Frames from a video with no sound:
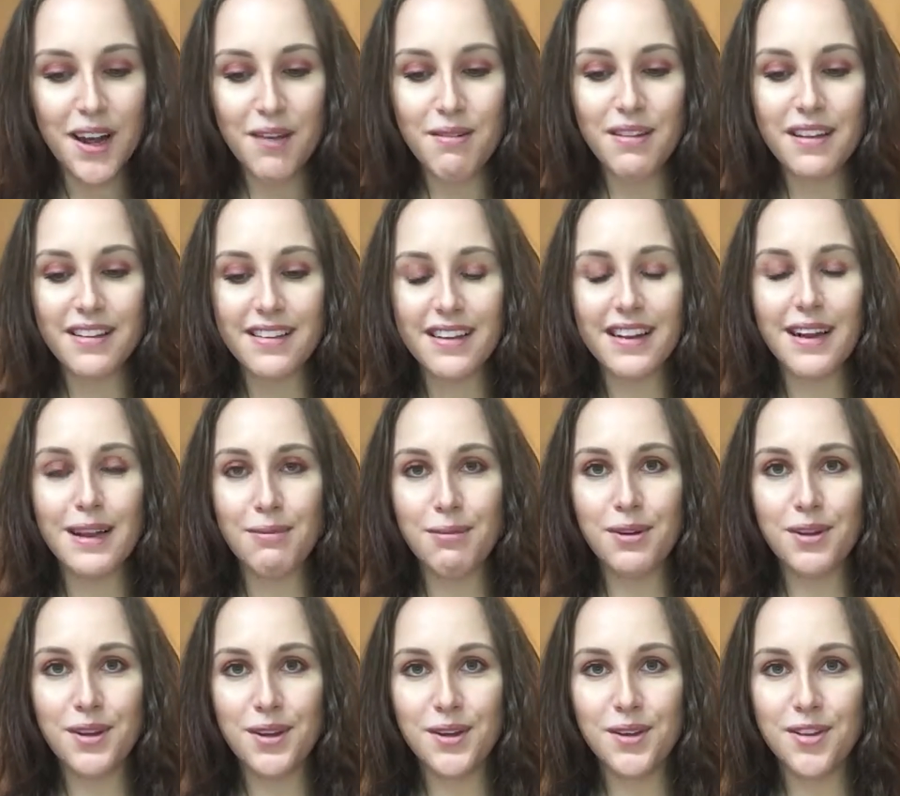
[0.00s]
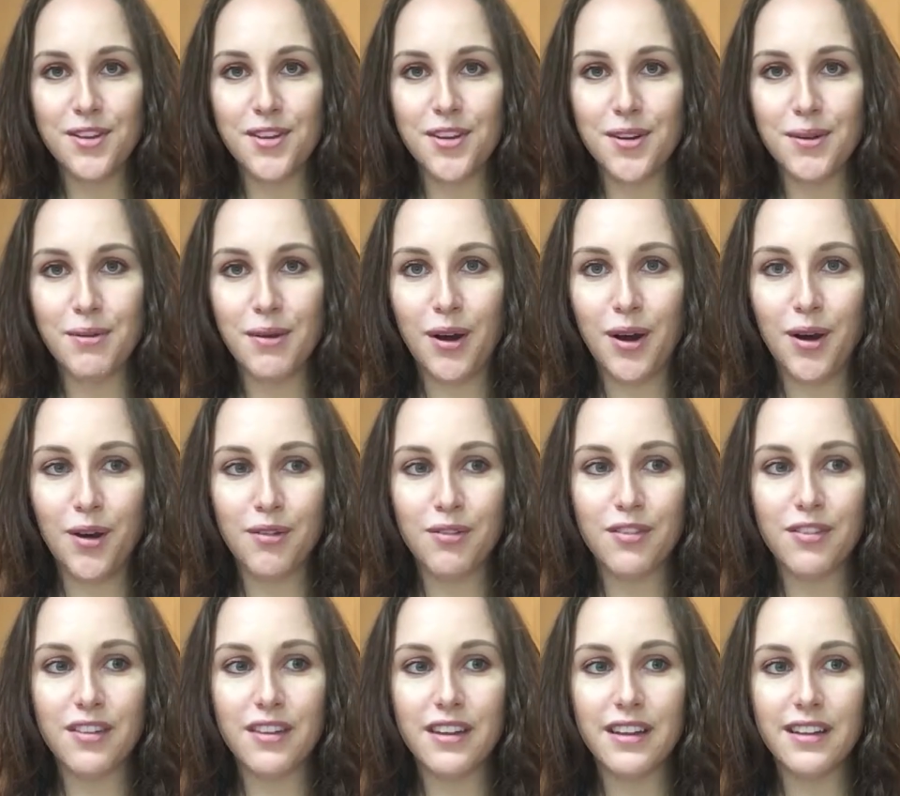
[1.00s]
but there's a clip on YouTube
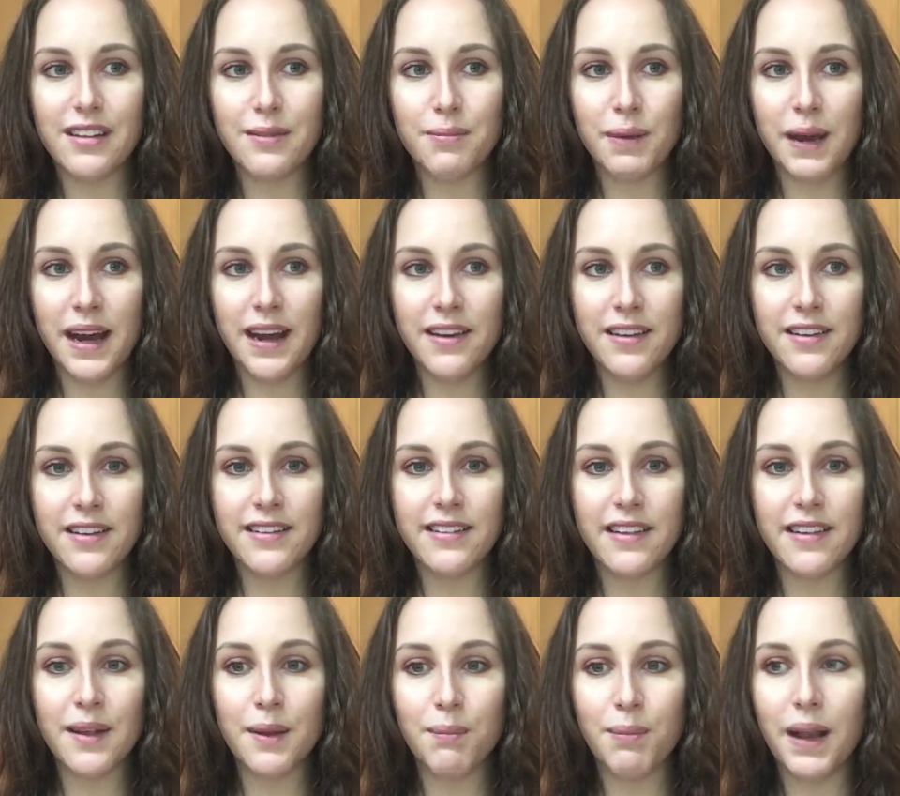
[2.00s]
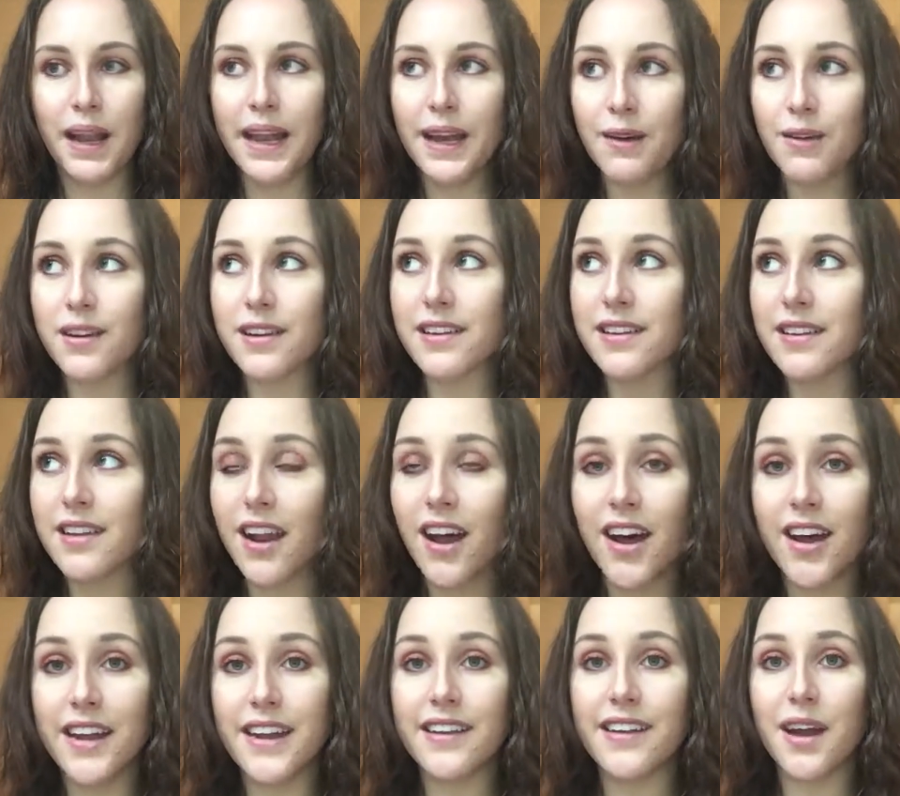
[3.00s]
of these pandas and they're playing on a
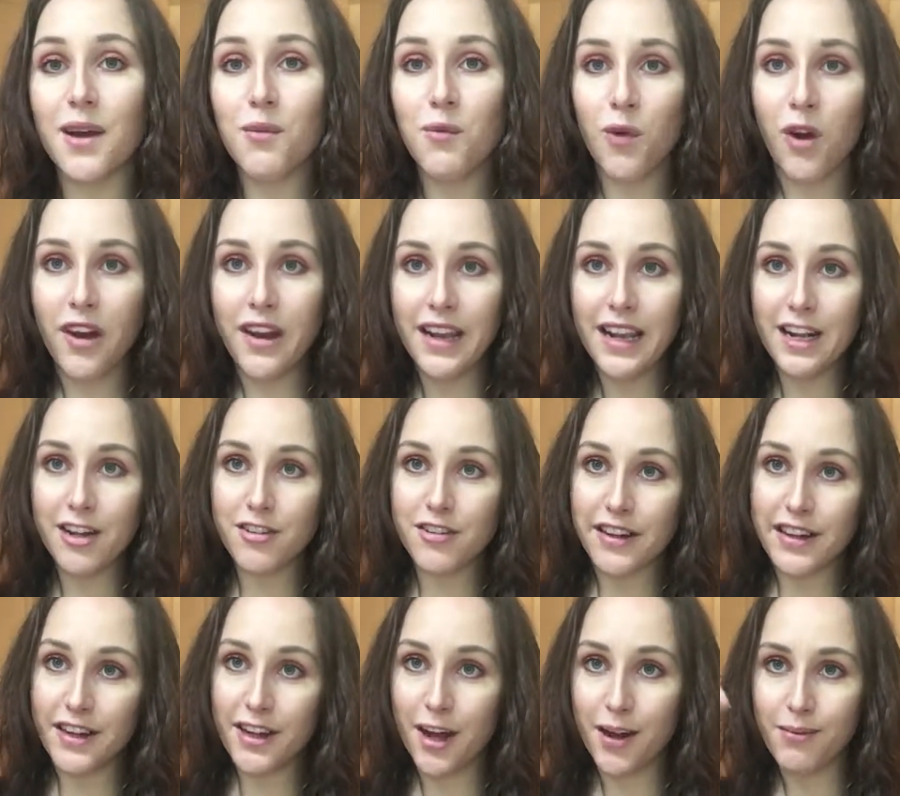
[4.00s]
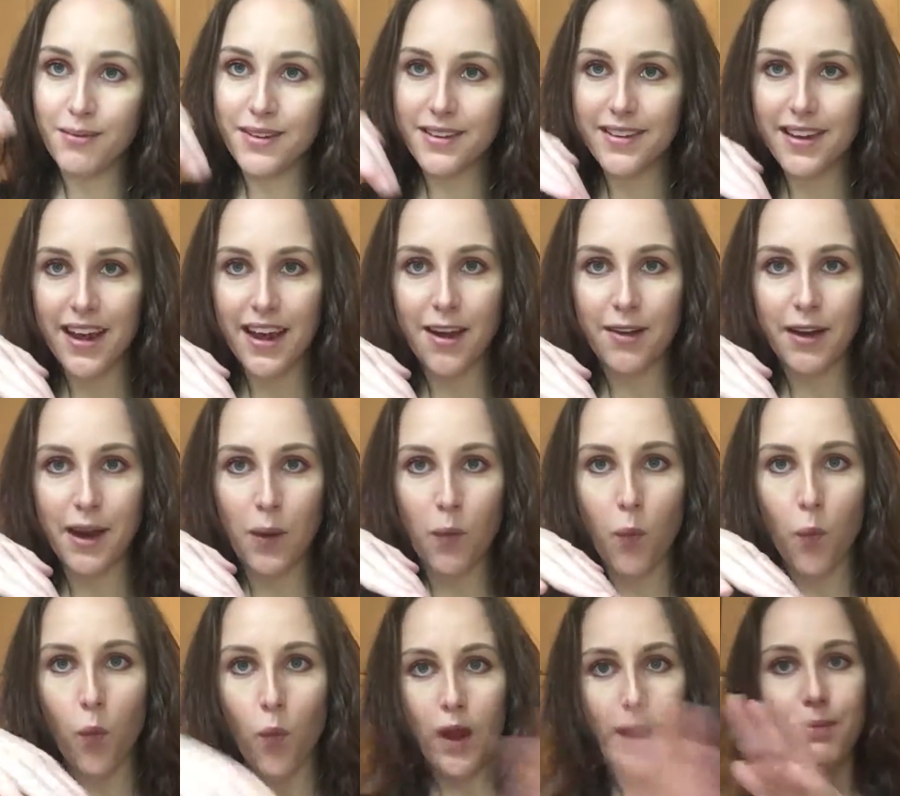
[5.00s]
slide and one literally comes down
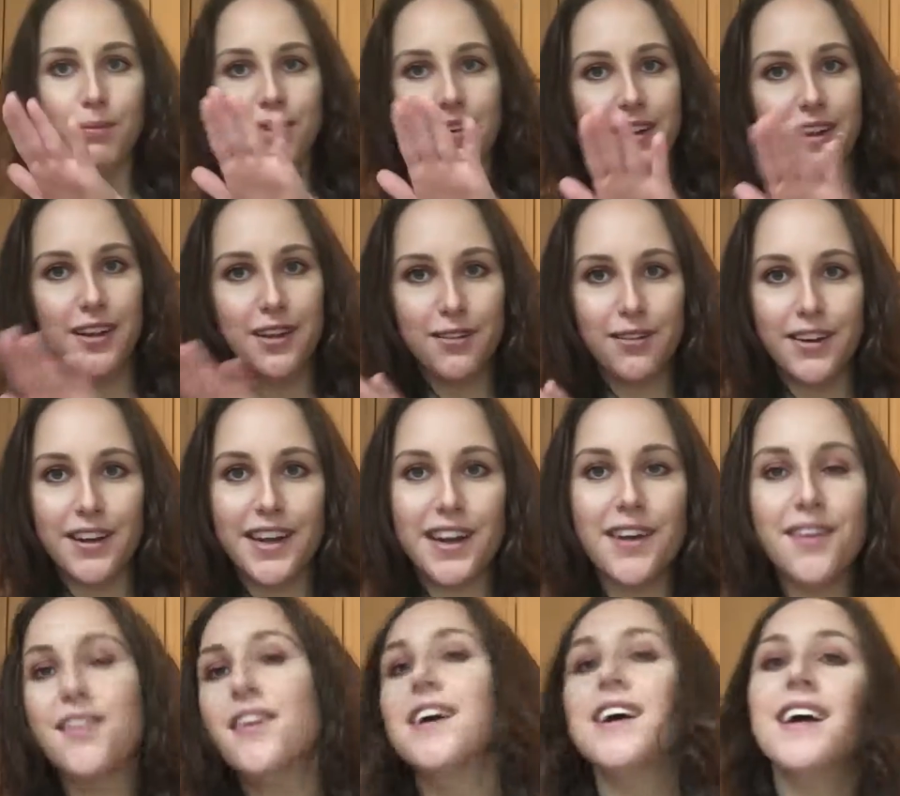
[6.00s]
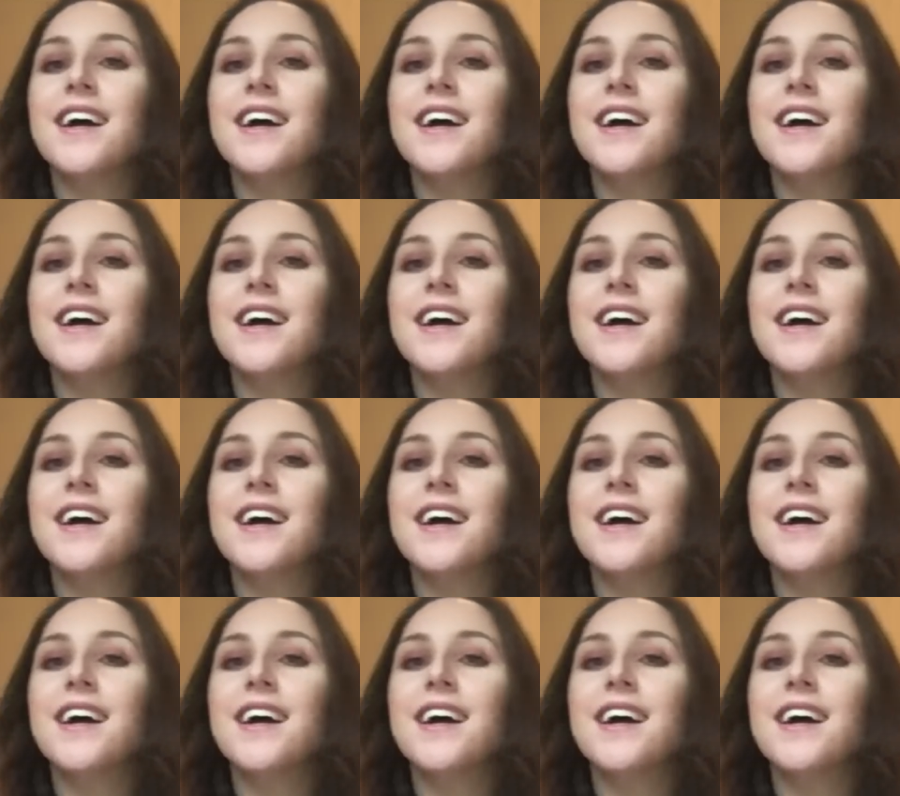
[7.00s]
and wipes the other one out.